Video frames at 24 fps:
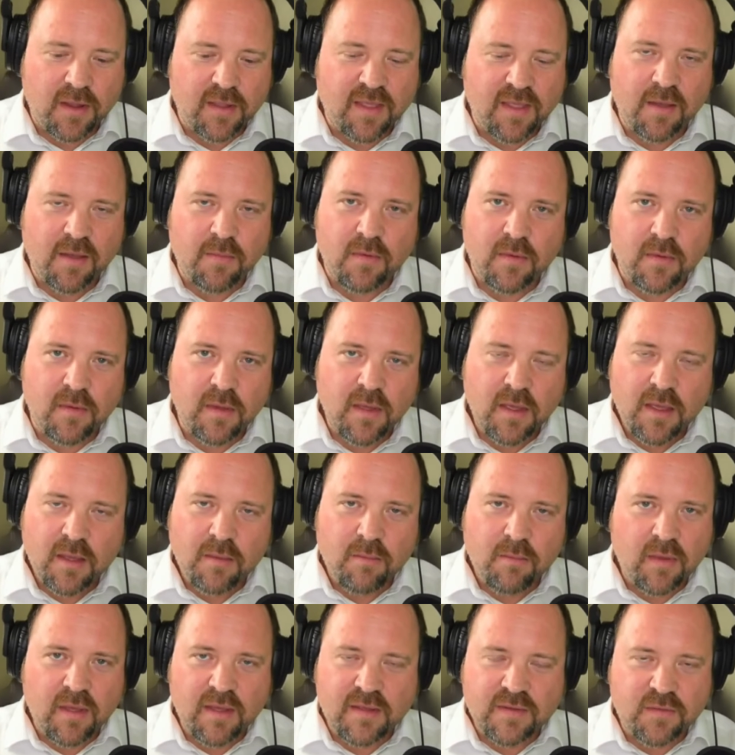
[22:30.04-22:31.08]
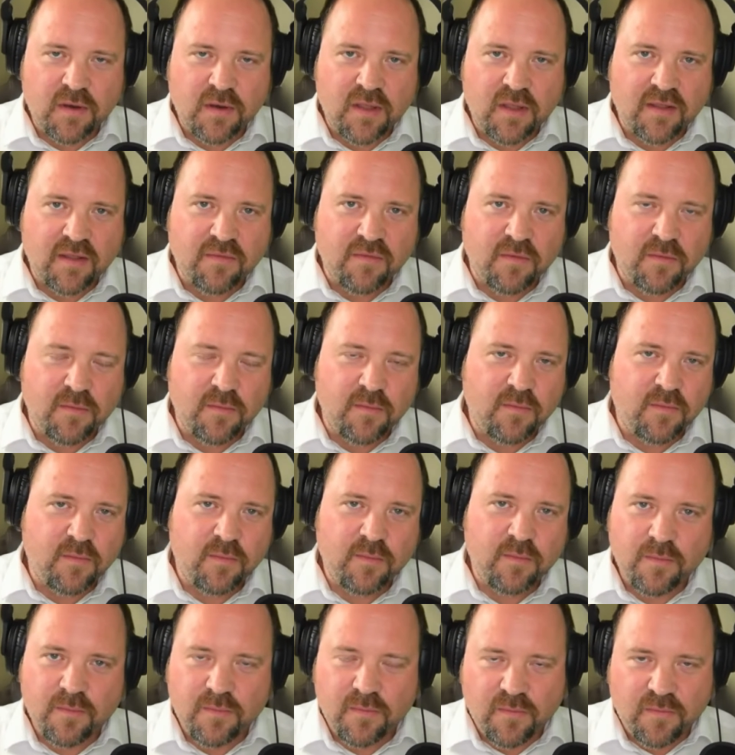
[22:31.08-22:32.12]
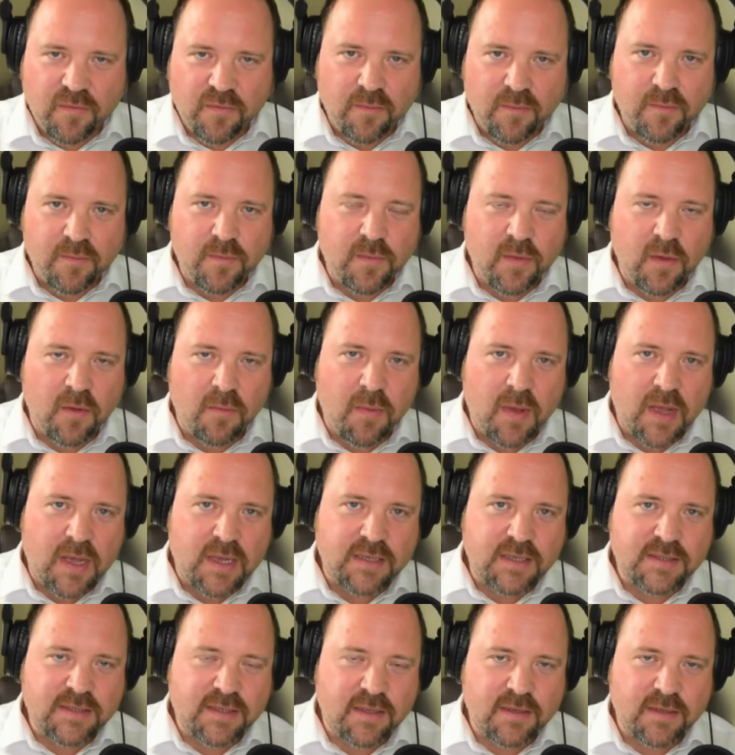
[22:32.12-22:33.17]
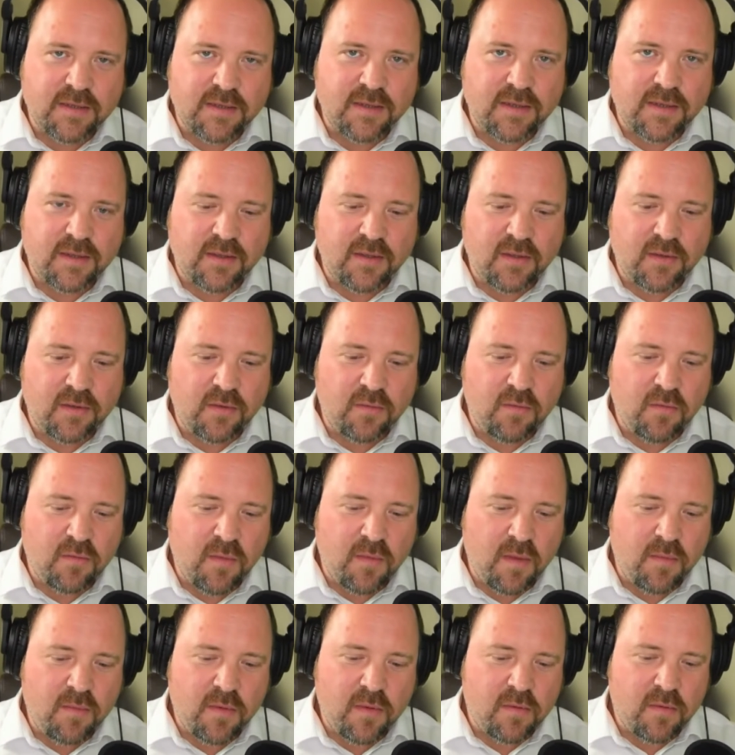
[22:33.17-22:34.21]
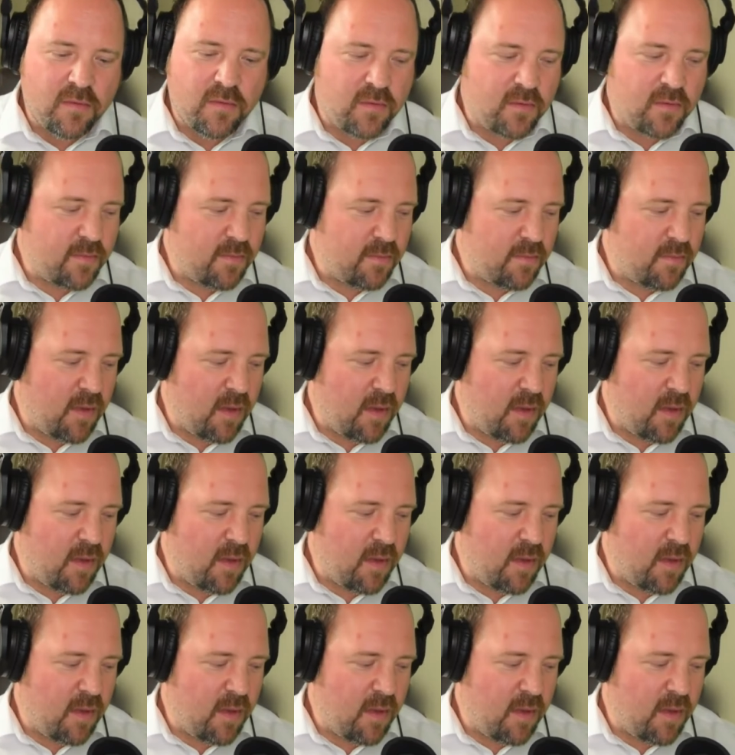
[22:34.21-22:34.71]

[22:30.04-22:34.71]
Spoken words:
But is there anything from your past that you remember, or maybe in